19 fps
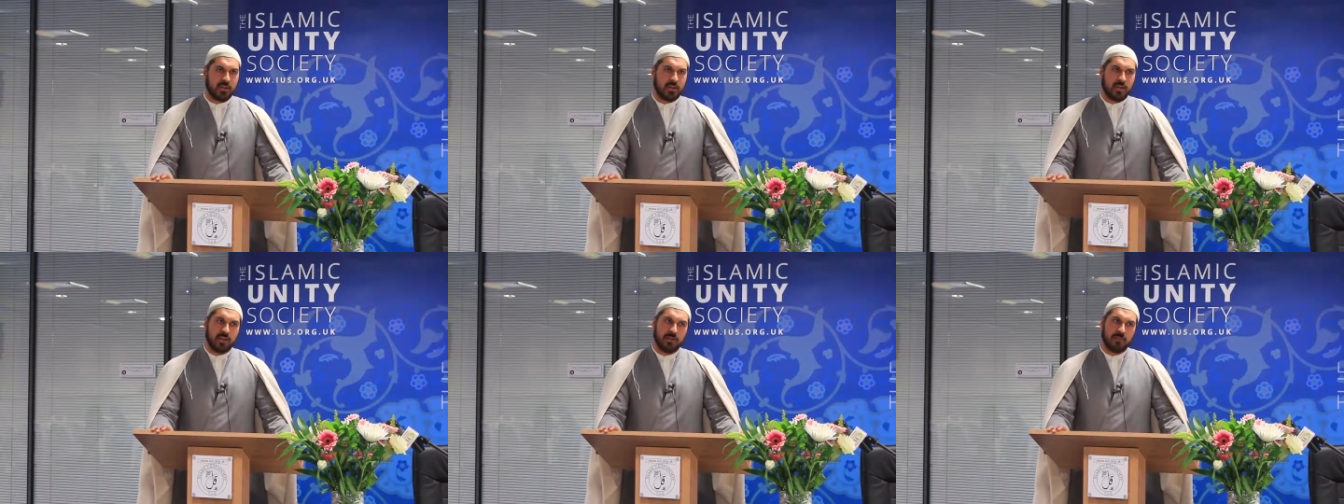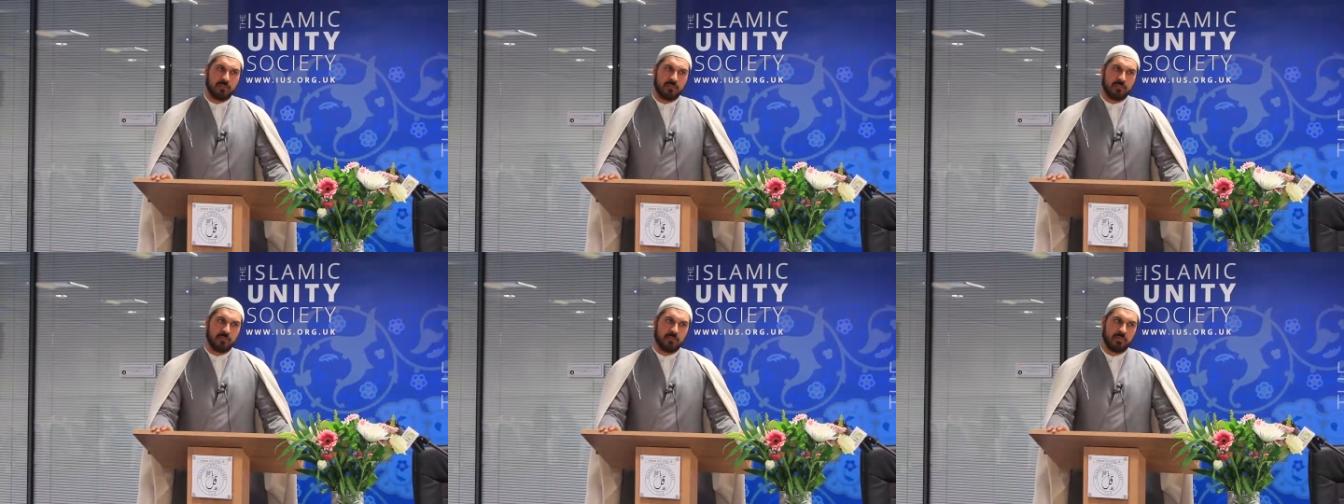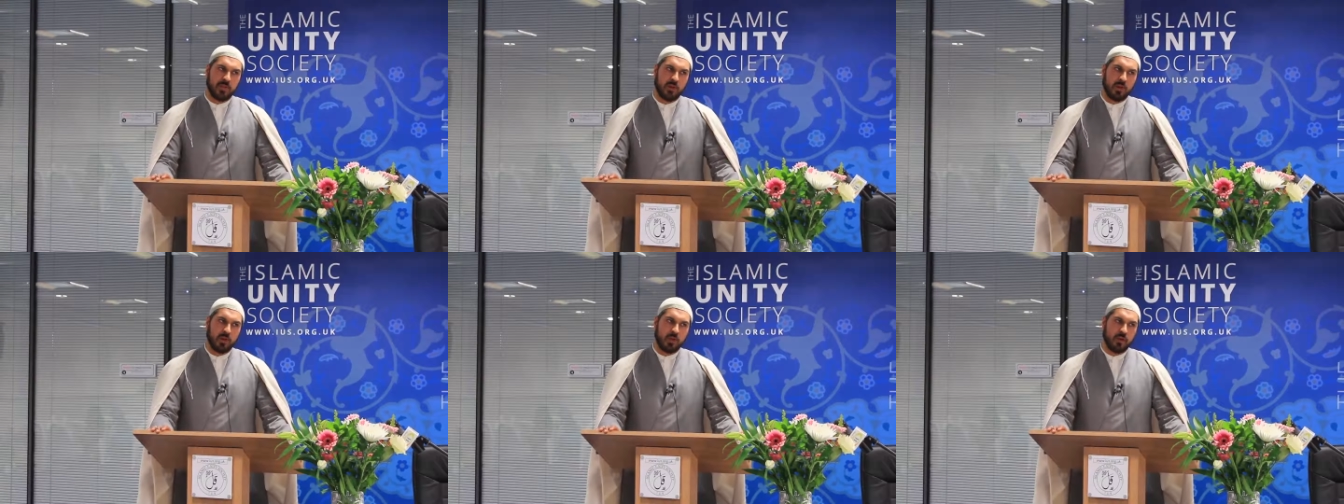him
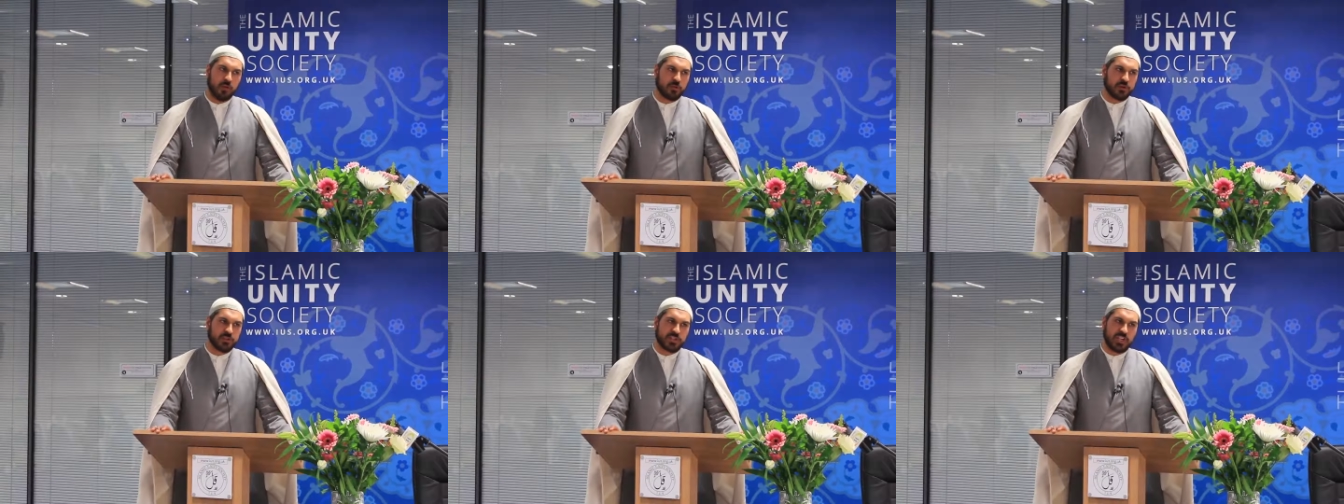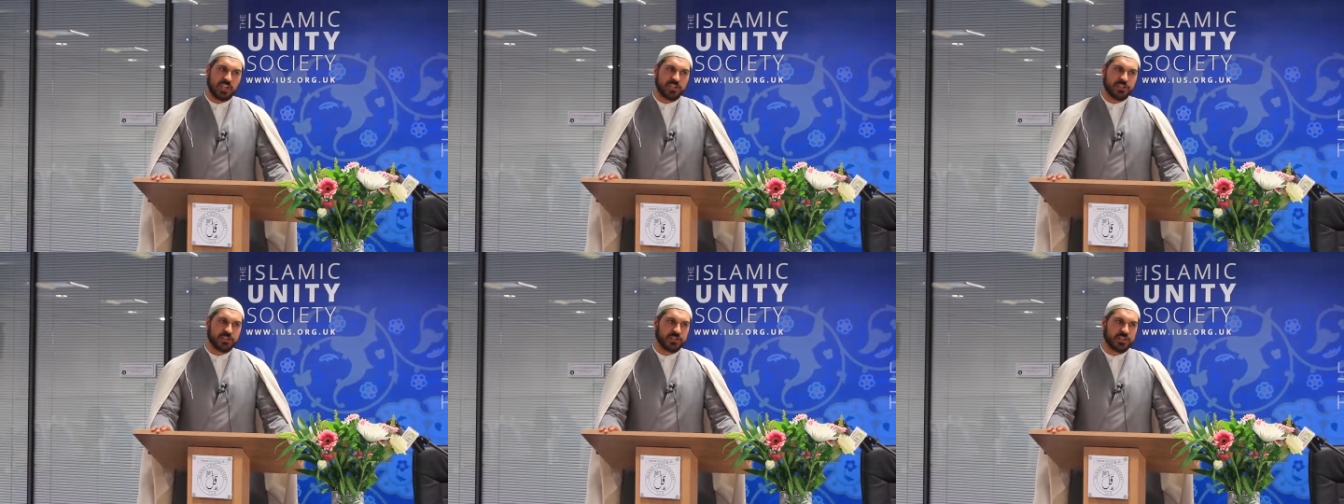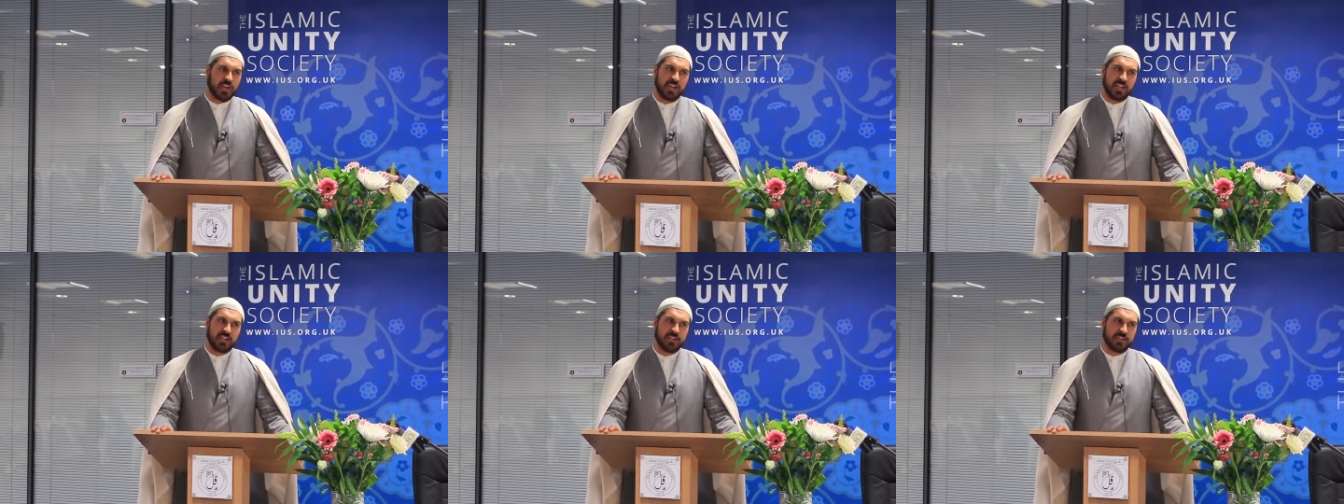or stay
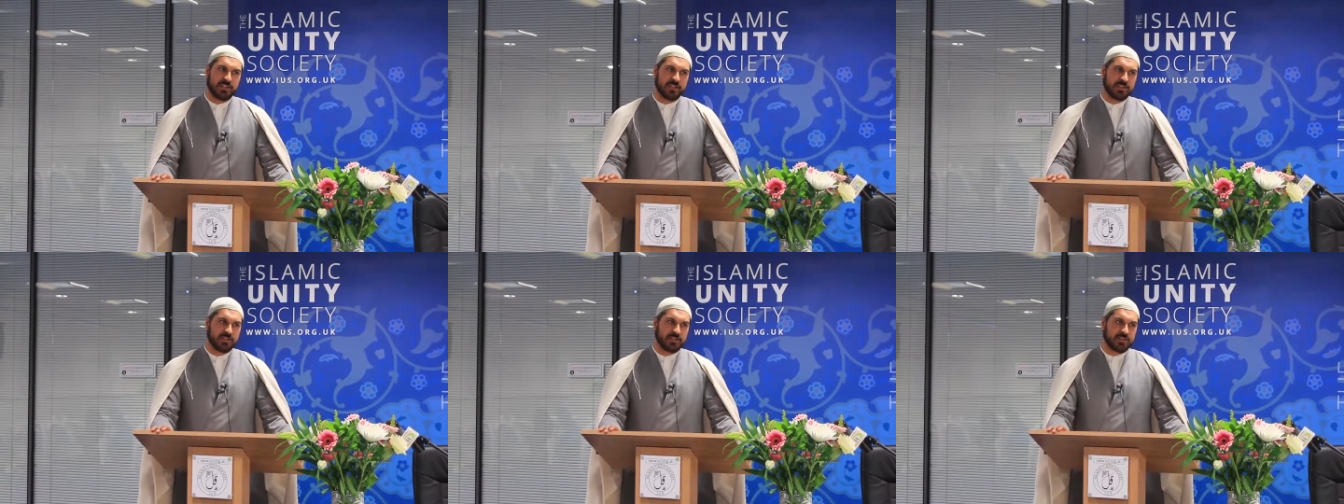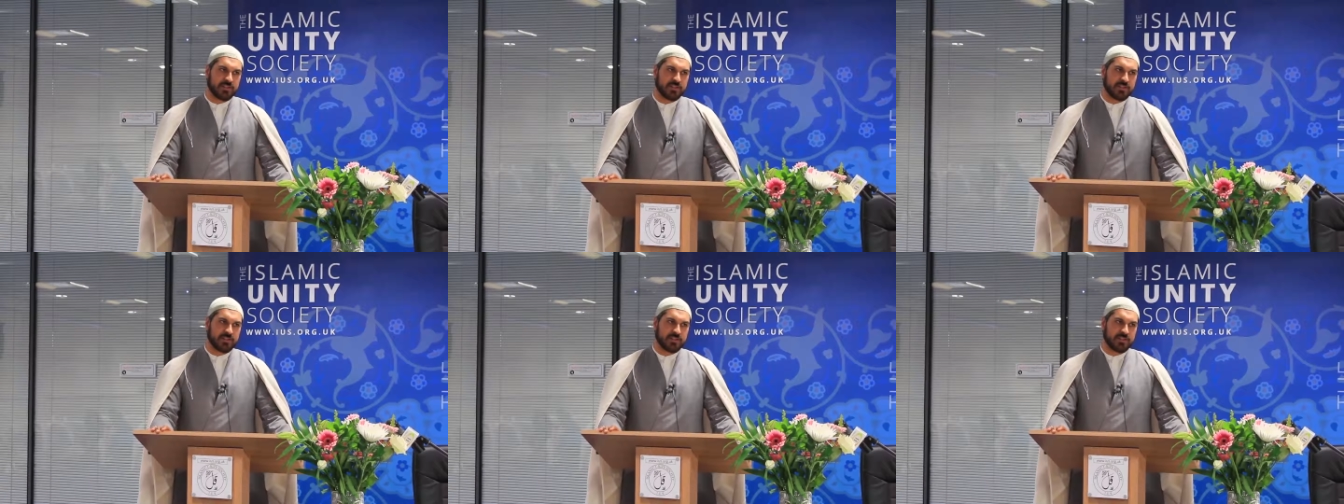silent